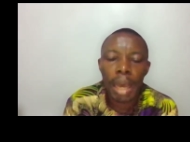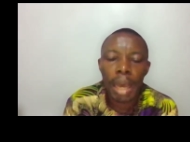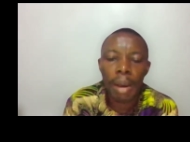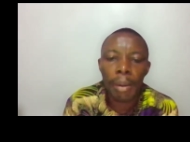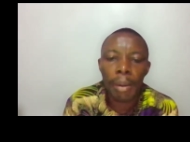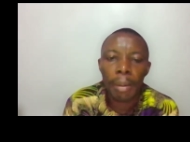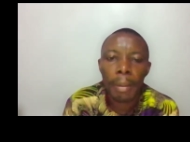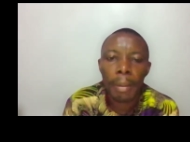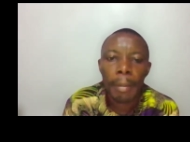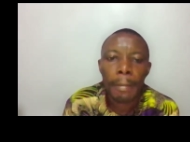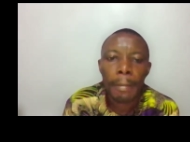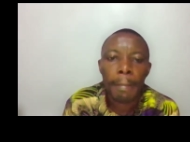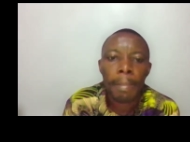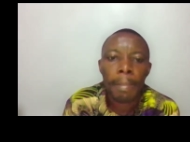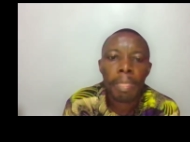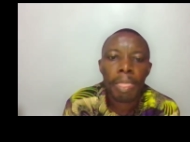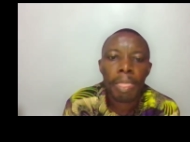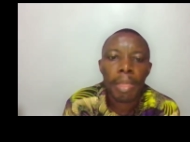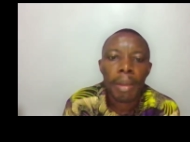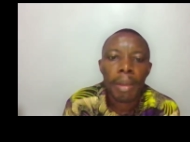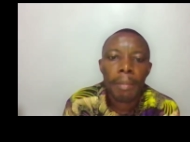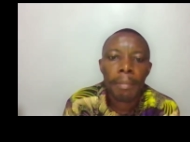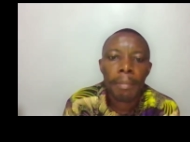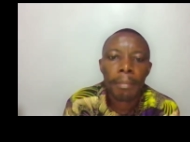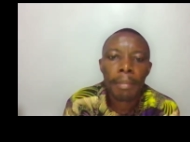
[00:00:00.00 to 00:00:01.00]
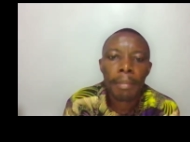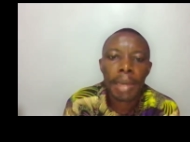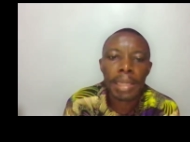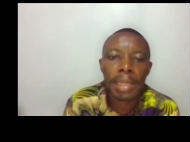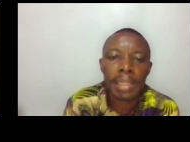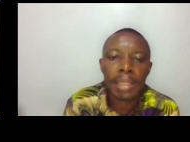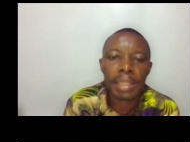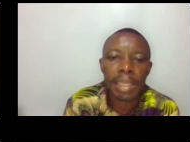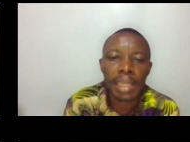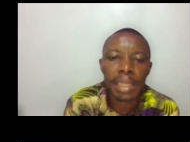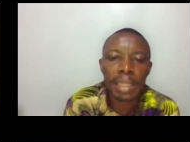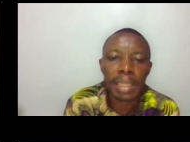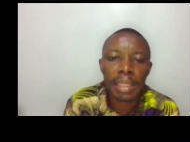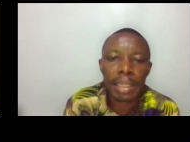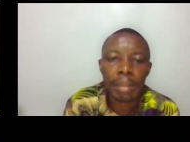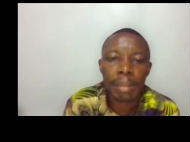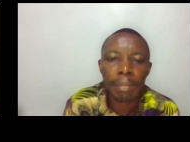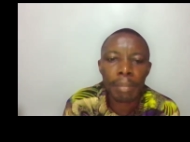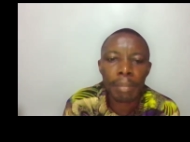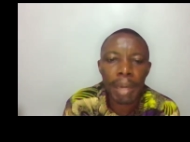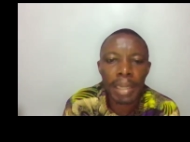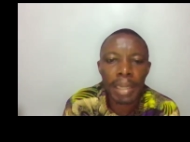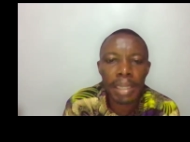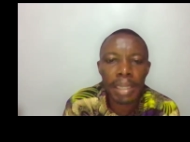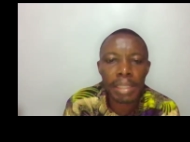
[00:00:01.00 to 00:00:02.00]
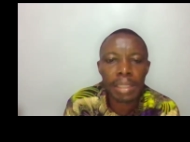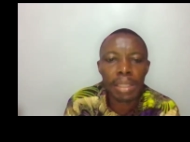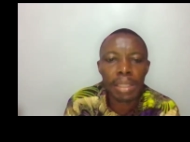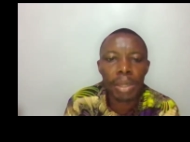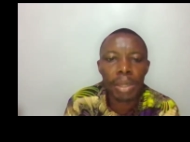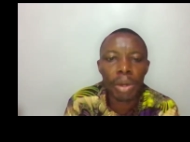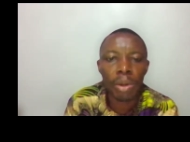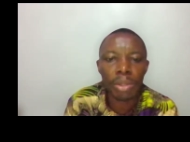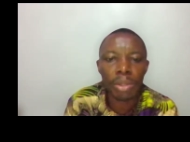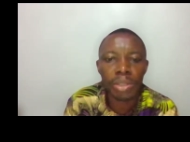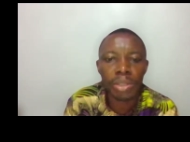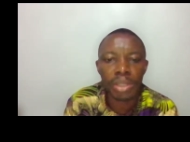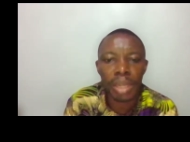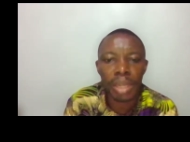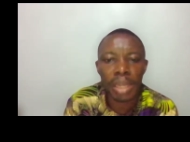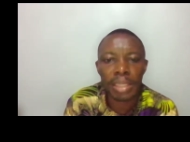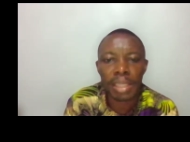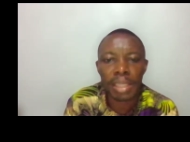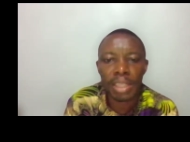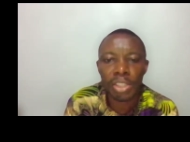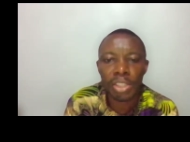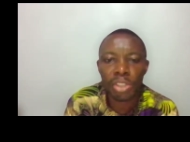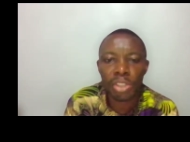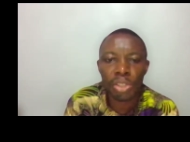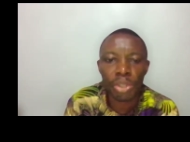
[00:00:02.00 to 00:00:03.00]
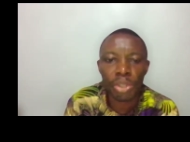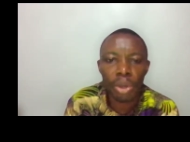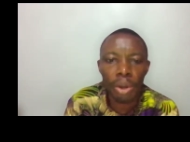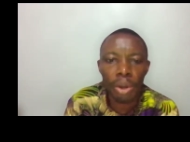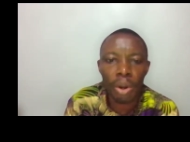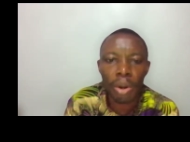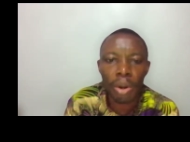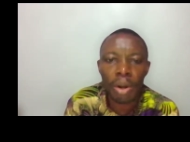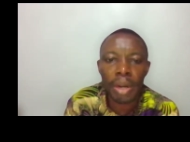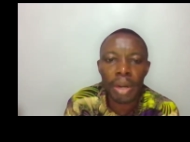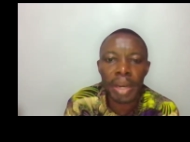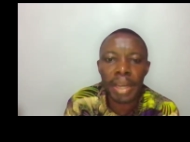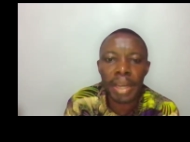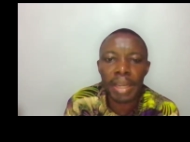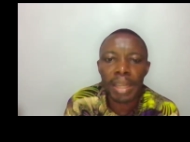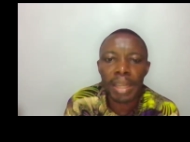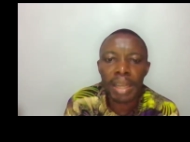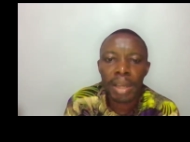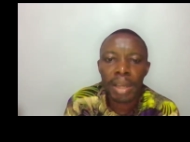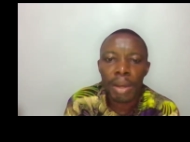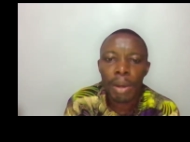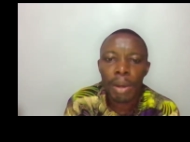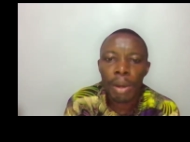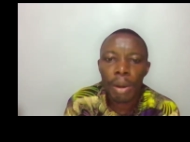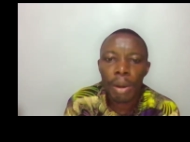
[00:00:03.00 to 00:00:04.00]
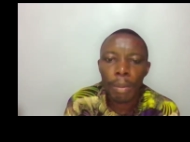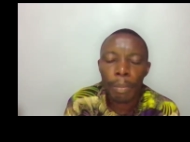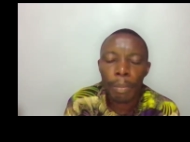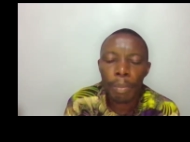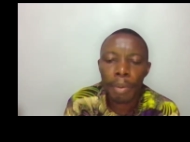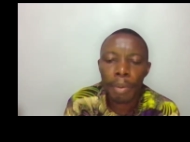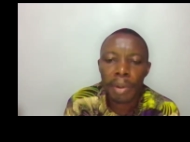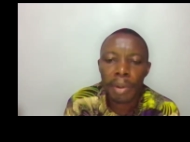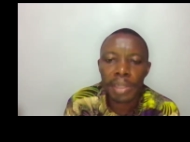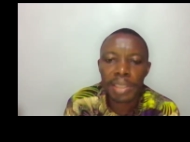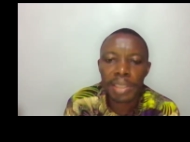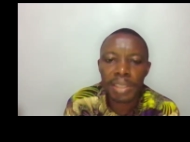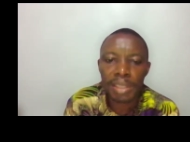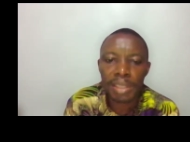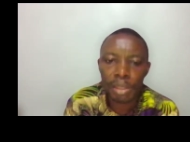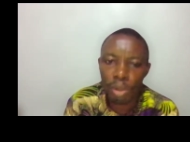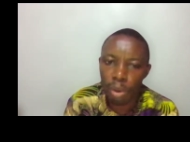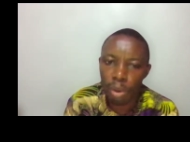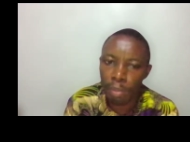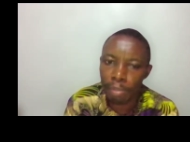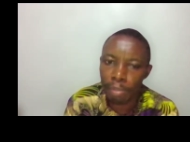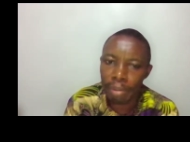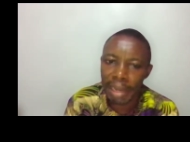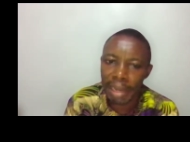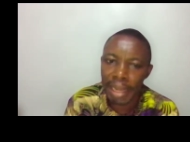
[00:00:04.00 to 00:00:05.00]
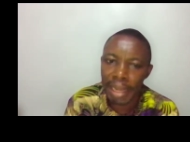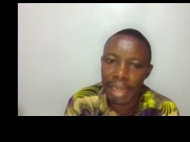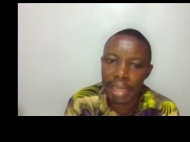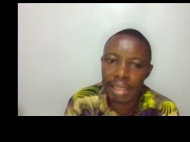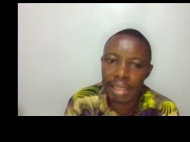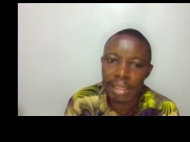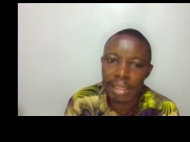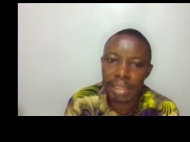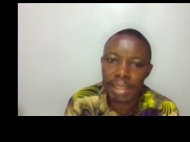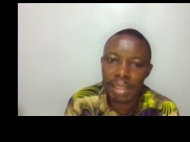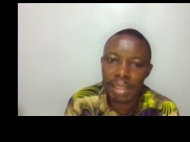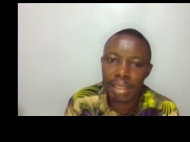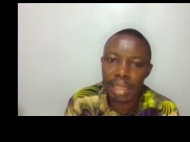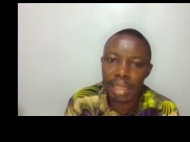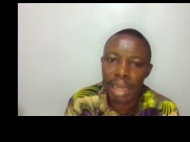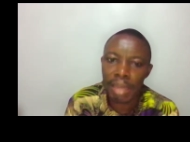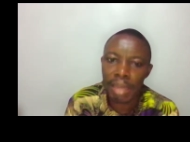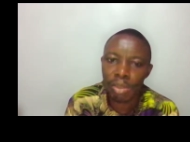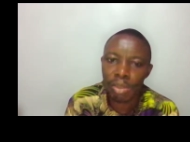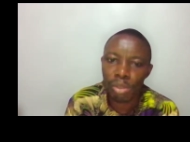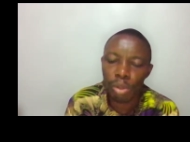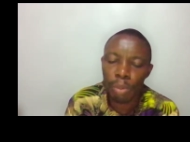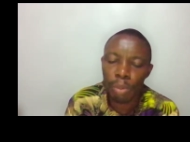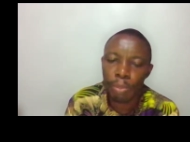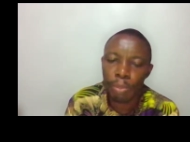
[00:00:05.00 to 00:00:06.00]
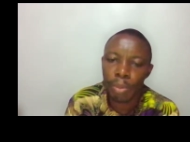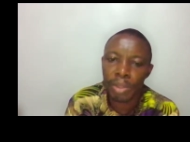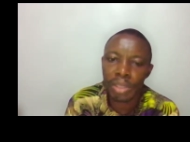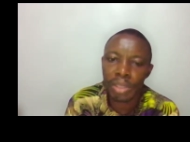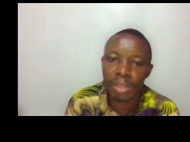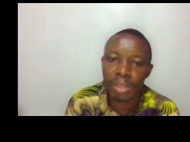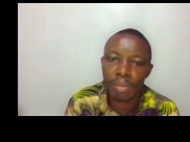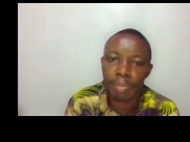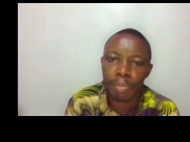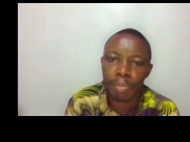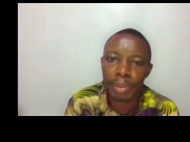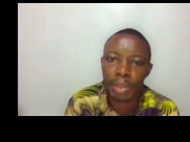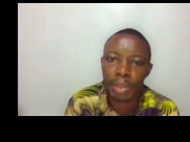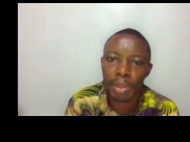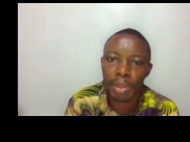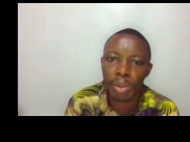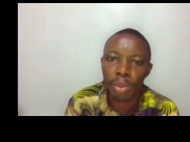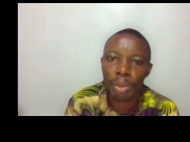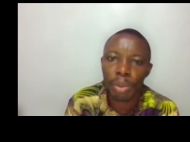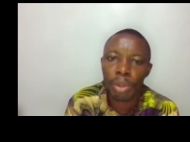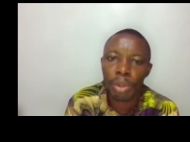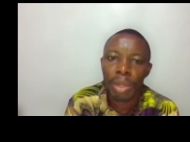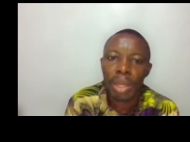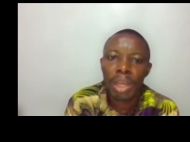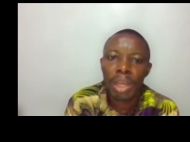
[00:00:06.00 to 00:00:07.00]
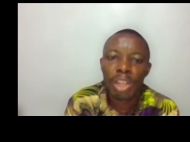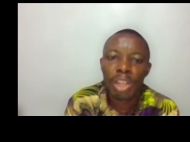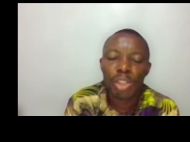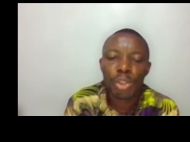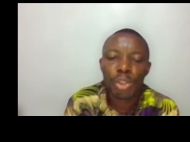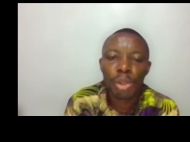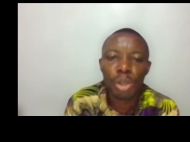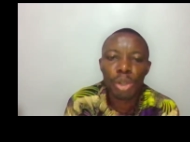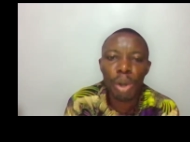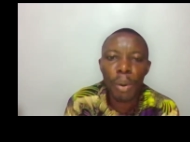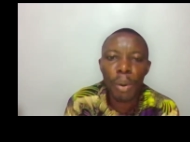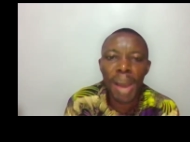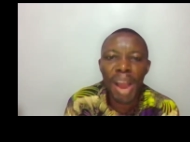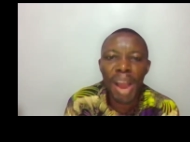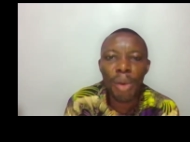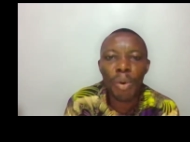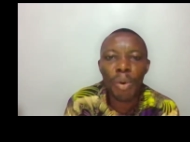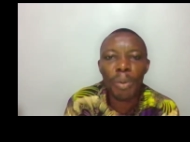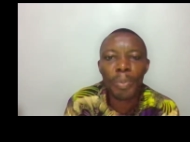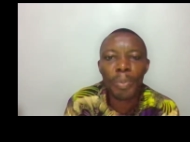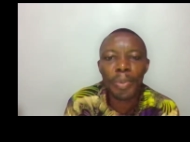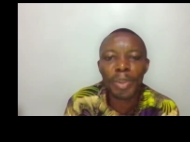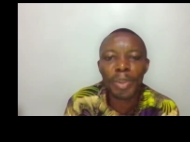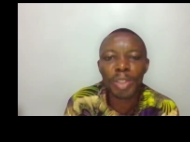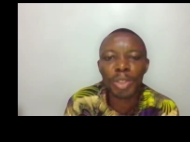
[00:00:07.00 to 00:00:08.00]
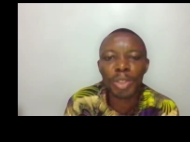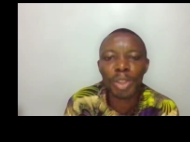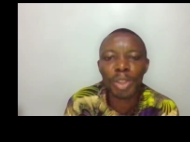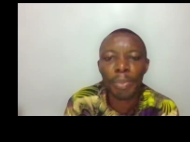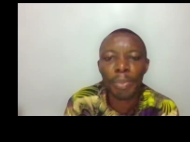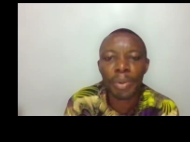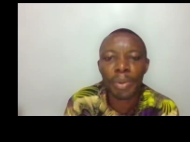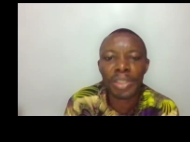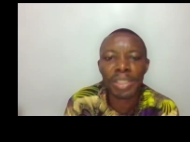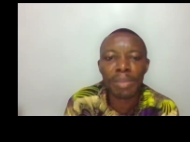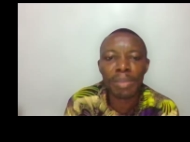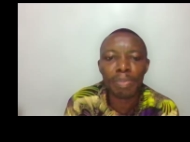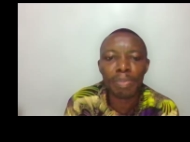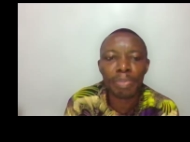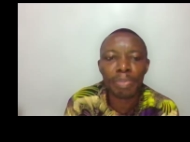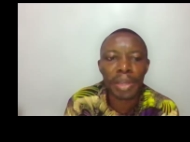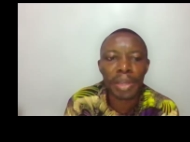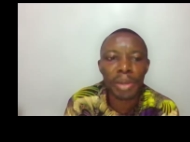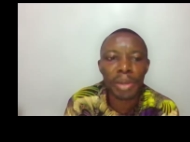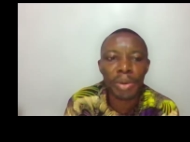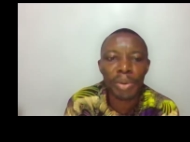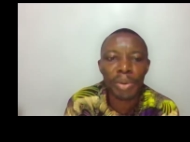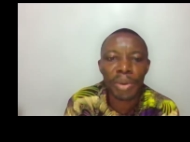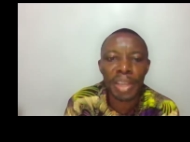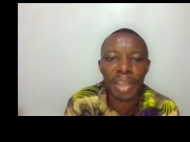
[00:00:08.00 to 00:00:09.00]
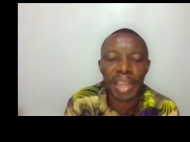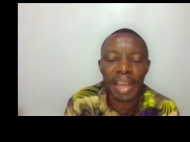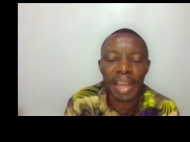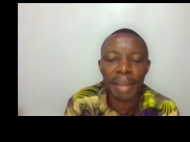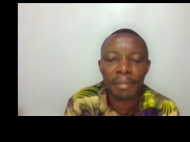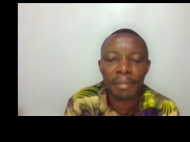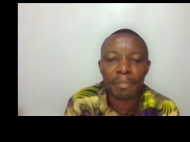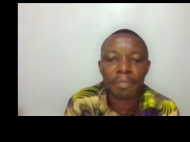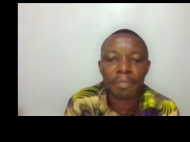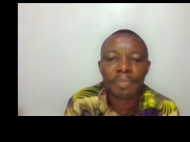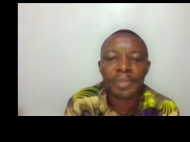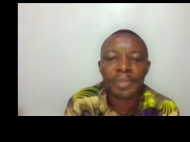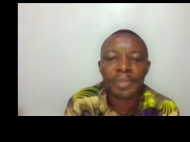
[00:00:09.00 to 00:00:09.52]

now, managing contract, ensuring policy compliances, and supporting payroll. Do you know why we put supporting payroll here?